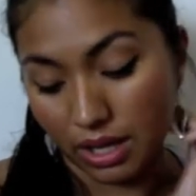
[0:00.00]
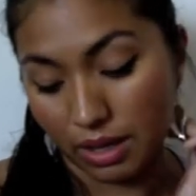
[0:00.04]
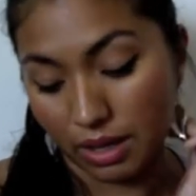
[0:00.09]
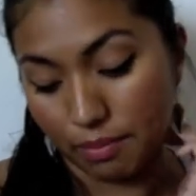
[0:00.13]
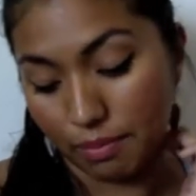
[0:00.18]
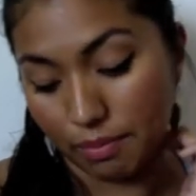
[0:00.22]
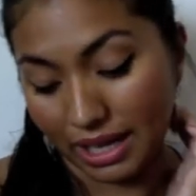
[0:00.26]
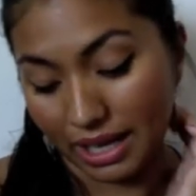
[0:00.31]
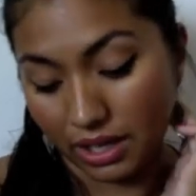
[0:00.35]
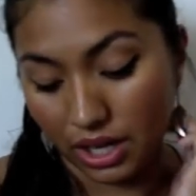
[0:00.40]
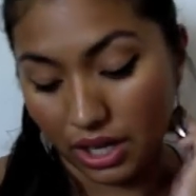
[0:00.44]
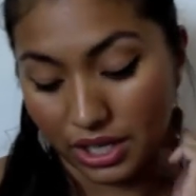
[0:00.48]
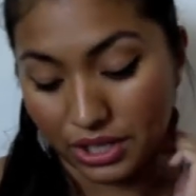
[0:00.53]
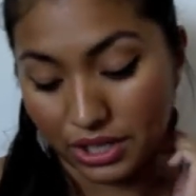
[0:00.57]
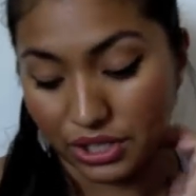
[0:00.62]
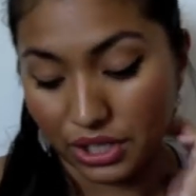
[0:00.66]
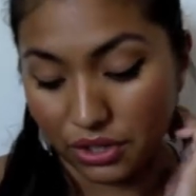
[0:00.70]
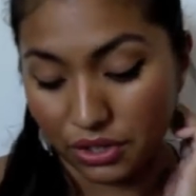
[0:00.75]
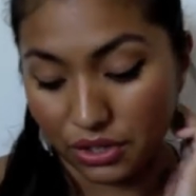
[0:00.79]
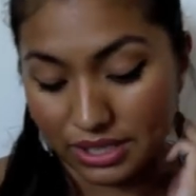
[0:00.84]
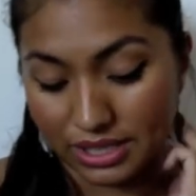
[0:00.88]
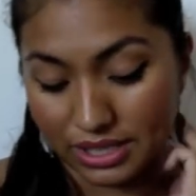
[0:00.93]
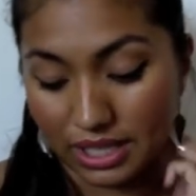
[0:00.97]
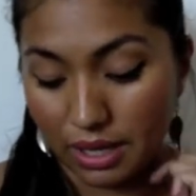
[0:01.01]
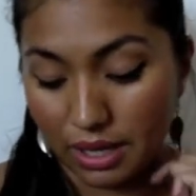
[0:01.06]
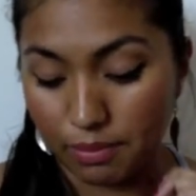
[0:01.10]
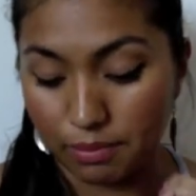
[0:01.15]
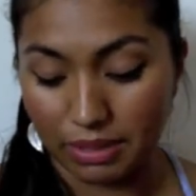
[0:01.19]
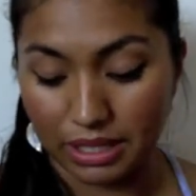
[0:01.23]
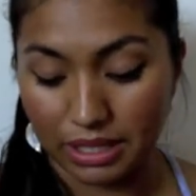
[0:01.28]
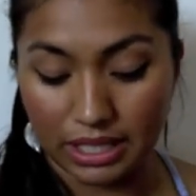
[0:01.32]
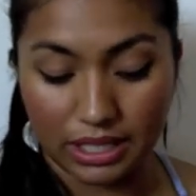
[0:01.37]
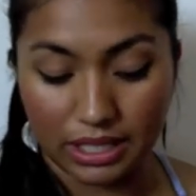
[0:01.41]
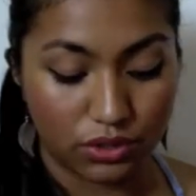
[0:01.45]
MAC eyeshadows
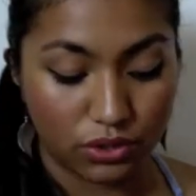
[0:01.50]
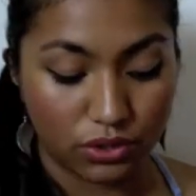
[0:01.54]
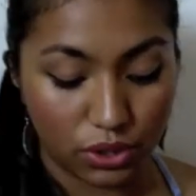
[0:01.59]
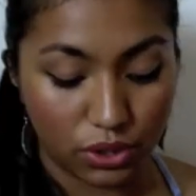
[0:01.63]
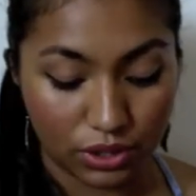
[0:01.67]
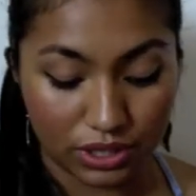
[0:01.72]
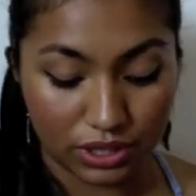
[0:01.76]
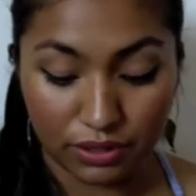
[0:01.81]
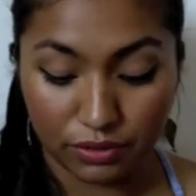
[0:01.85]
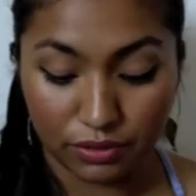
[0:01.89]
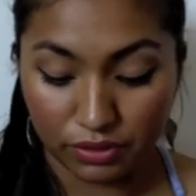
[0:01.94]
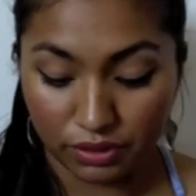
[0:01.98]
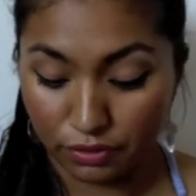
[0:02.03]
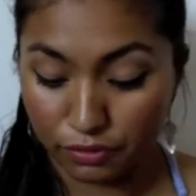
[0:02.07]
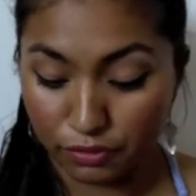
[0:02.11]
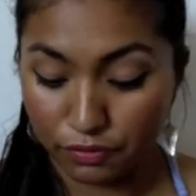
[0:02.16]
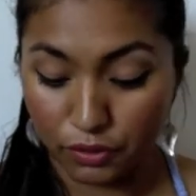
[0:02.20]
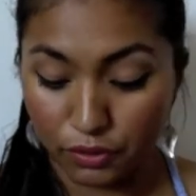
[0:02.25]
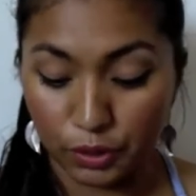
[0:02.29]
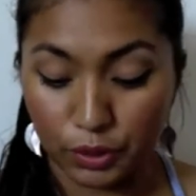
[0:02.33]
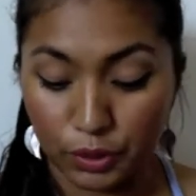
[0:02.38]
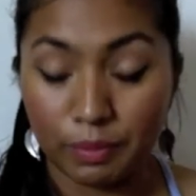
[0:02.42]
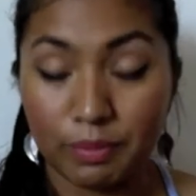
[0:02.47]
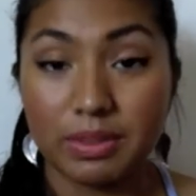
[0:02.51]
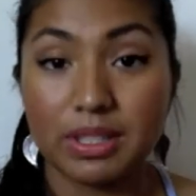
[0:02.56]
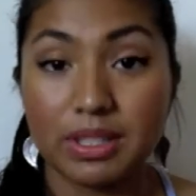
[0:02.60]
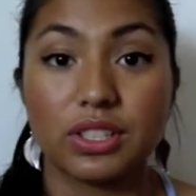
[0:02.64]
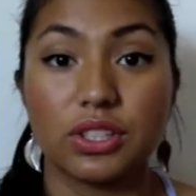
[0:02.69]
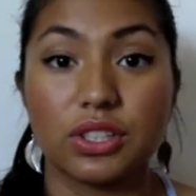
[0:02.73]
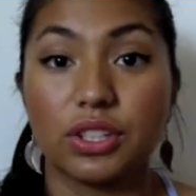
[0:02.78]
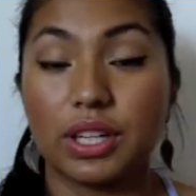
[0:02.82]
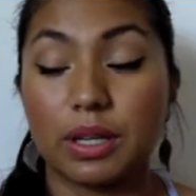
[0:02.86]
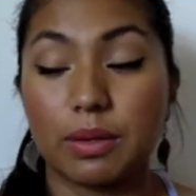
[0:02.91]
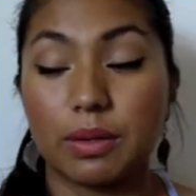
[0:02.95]
come in two different
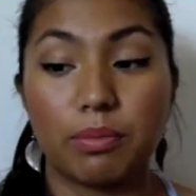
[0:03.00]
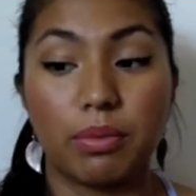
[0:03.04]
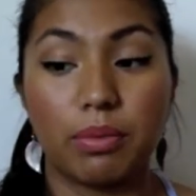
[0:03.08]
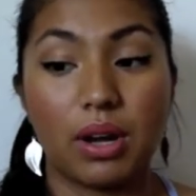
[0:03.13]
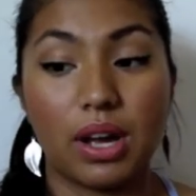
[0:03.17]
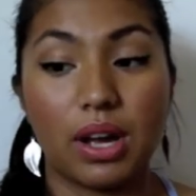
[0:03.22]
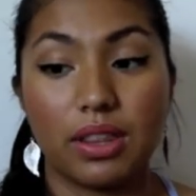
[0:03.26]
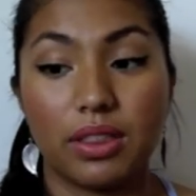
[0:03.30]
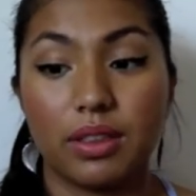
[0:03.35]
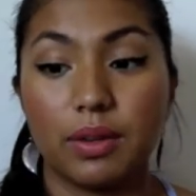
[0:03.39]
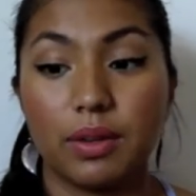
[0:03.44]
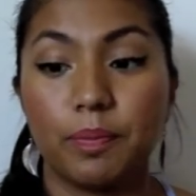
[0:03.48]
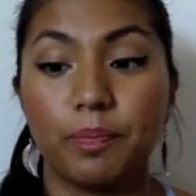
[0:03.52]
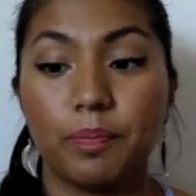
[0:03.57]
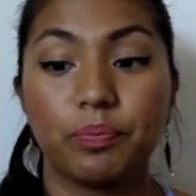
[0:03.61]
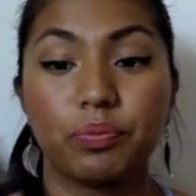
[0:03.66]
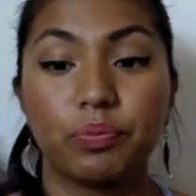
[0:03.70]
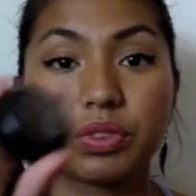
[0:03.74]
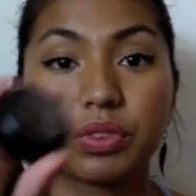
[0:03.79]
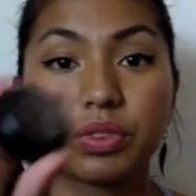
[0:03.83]
forms. You can buy them